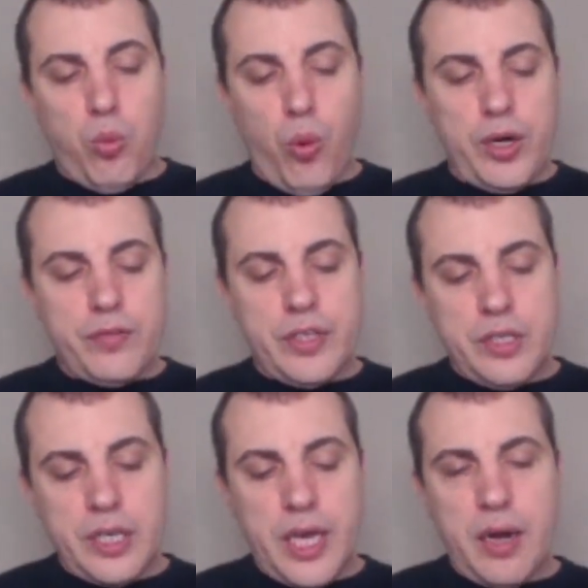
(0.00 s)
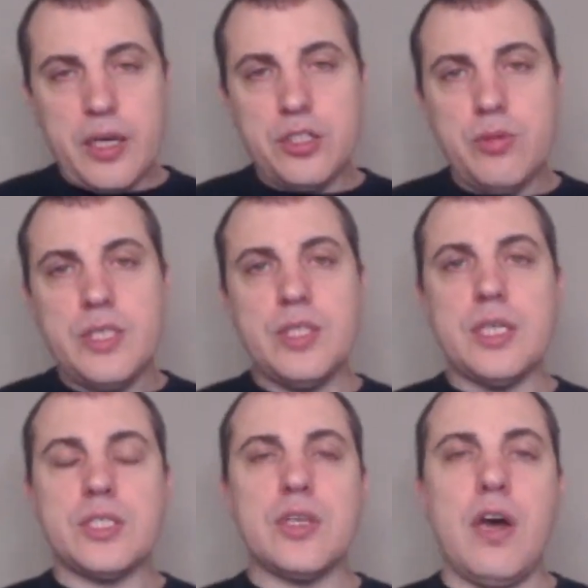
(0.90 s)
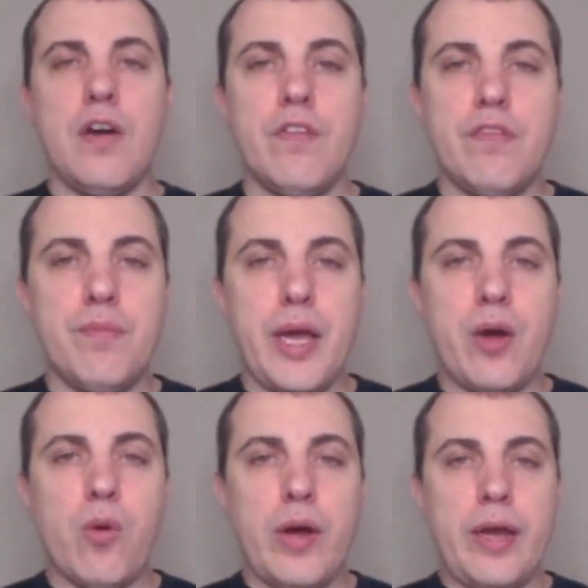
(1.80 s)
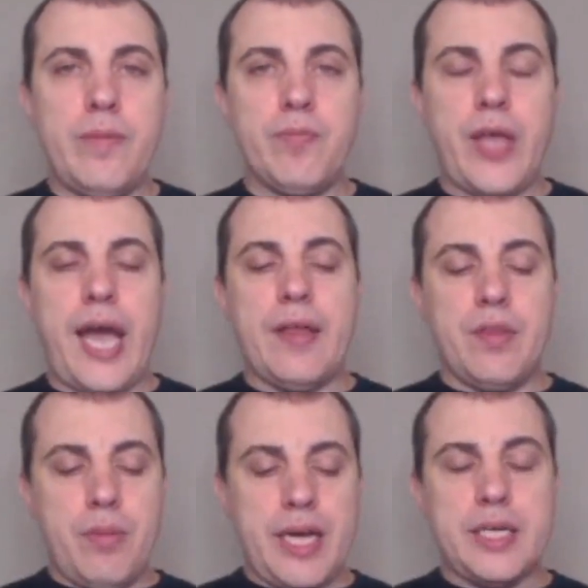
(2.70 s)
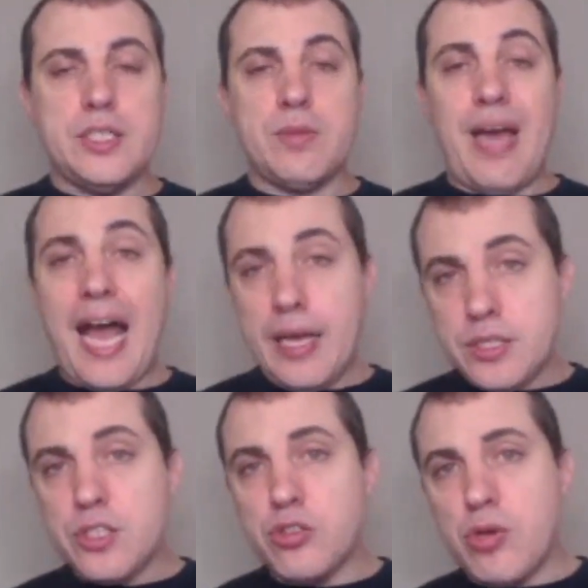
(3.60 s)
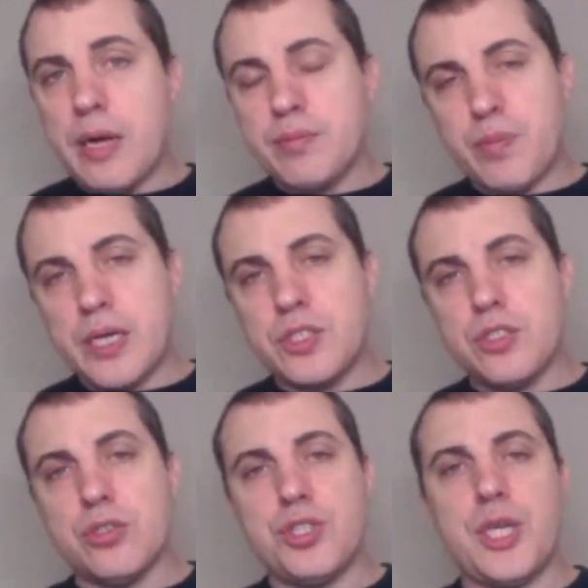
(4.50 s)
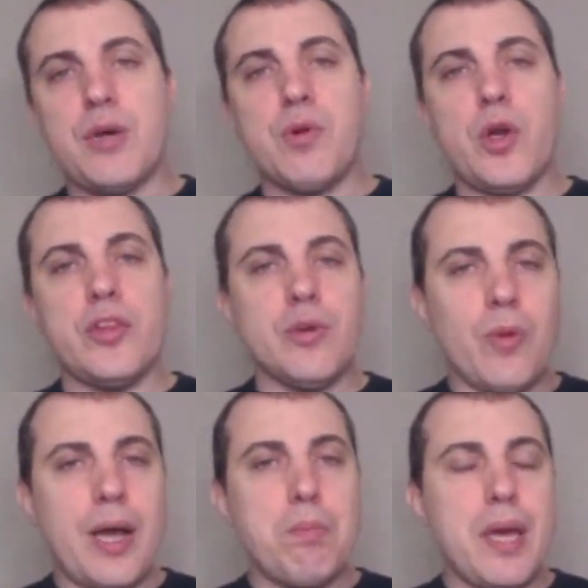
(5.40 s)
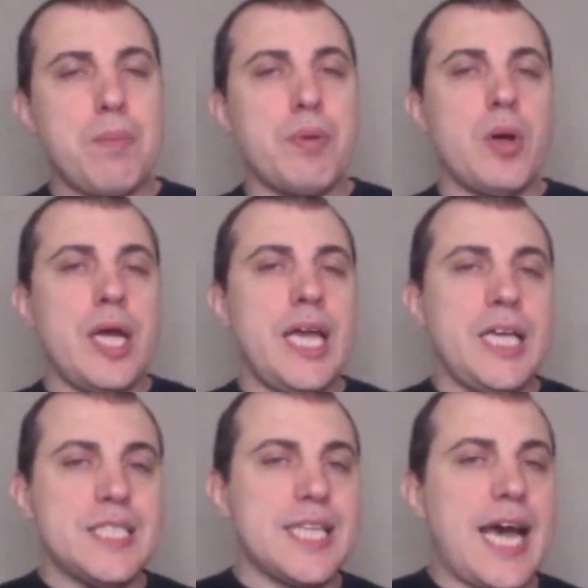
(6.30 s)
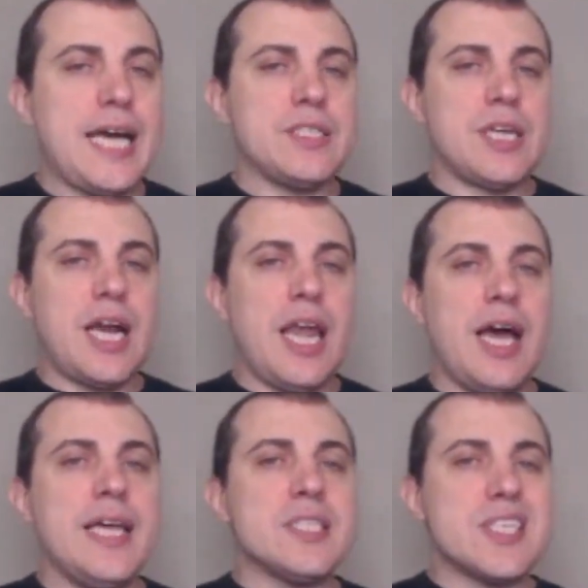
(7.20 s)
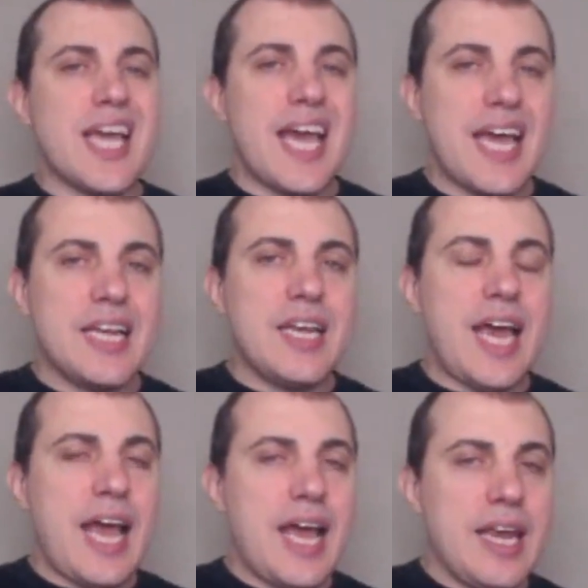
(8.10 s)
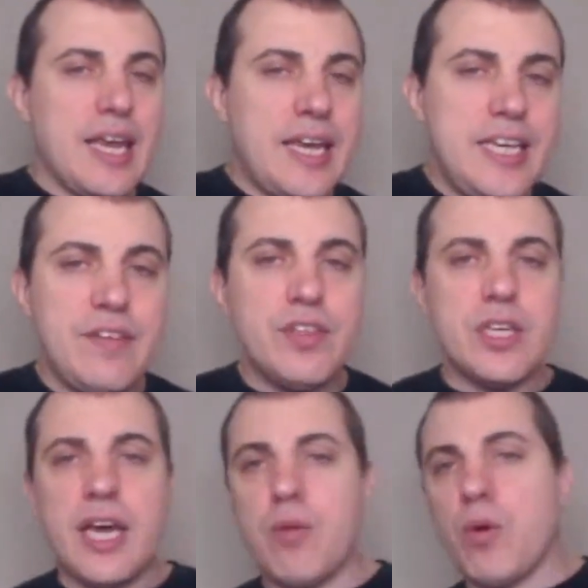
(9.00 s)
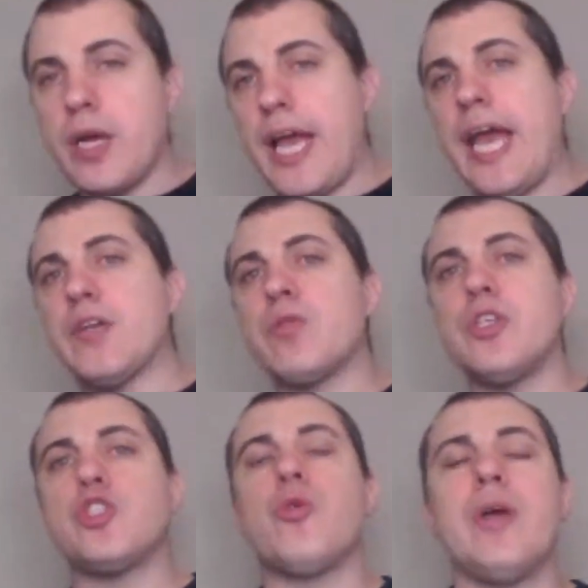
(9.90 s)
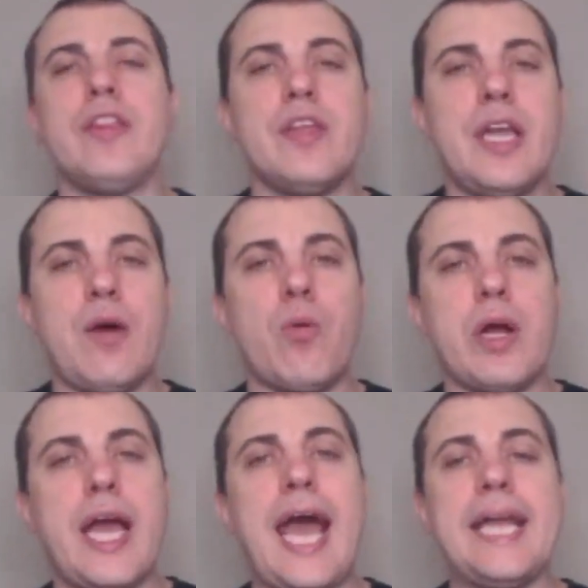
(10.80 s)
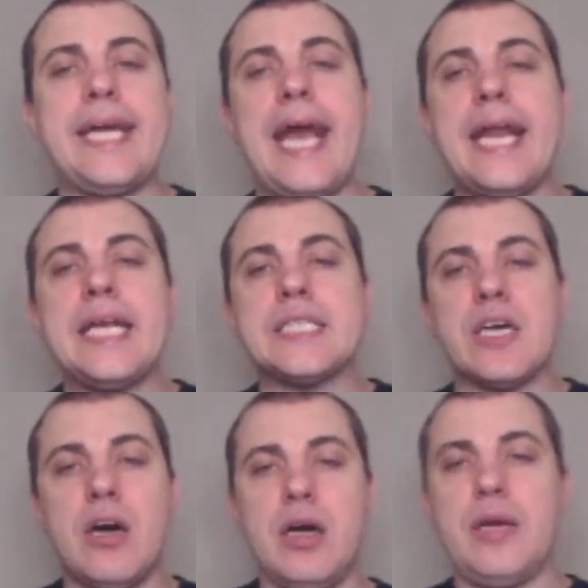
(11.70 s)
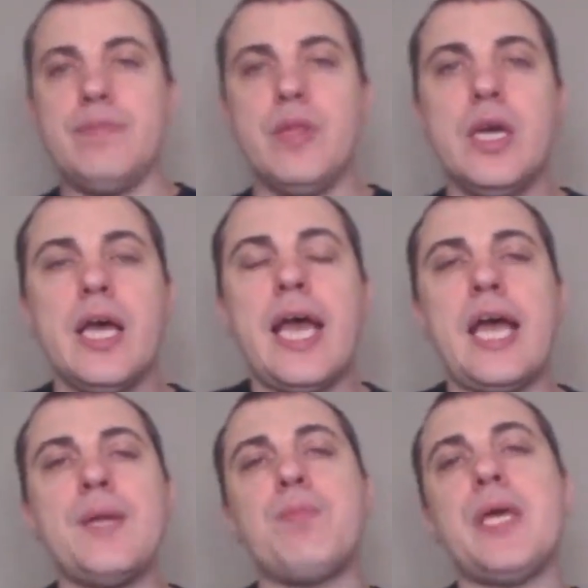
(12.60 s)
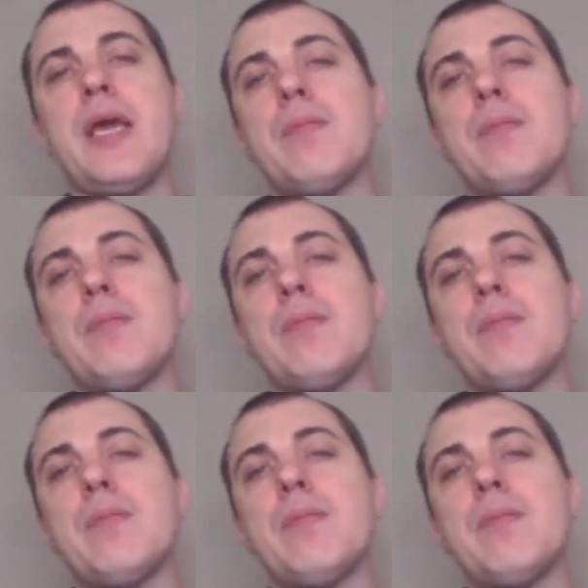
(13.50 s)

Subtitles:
One of the characteristics of Bitcoin and the mechanism as described by Satoshi Nakamoto in the white paper is that clients can leave the network and rejoin the network at any time and be